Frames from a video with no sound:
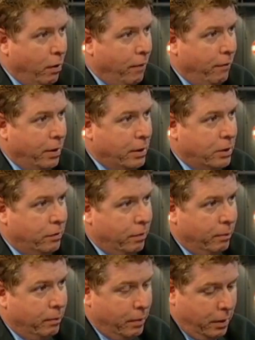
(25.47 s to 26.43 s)
evidence
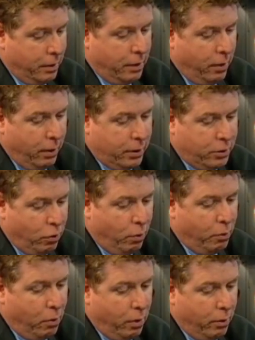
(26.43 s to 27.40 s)
from uh, Derek
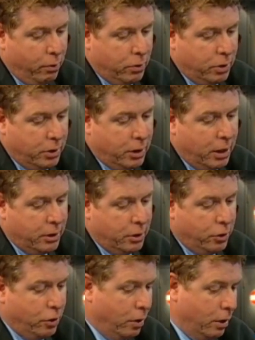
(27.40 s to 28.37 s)
Soberl, who's a
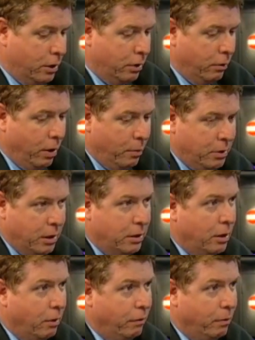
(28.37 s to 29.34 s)
citizen journalist who helps
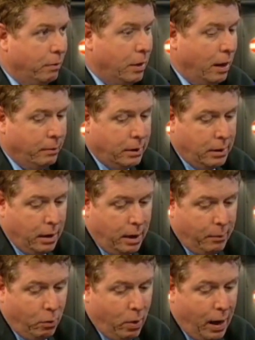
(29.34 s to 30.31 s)
us out from time to
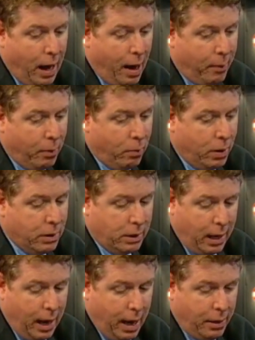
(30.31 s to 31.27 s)
time. And what happened was
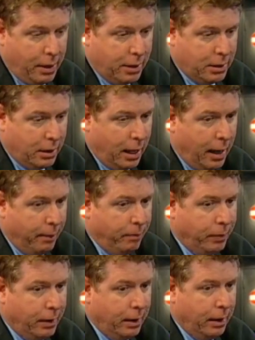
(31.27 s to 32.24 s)
they had this thing,
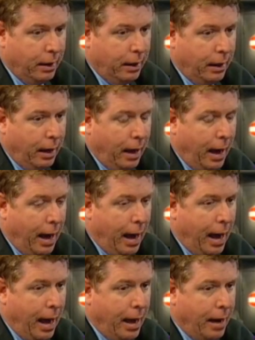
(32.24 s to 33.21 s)

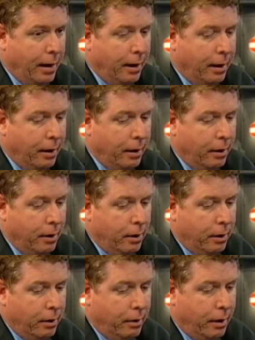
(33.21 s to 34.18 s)
and
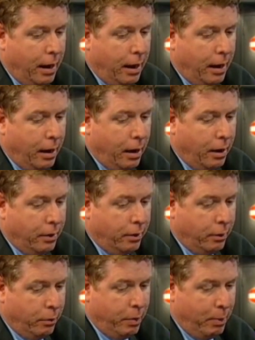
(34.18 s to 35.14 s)
they, uh,
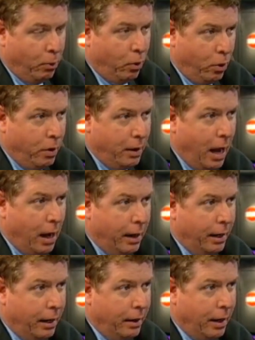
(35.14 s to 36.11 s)
you know, people heard
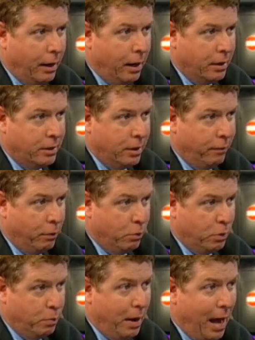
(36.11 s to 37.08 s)
yelling and that kind of stuff. There
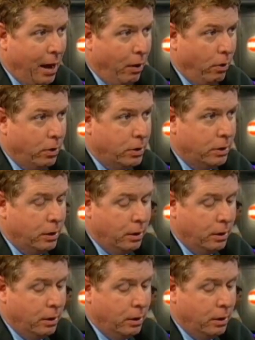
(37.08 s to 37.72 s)
was banners,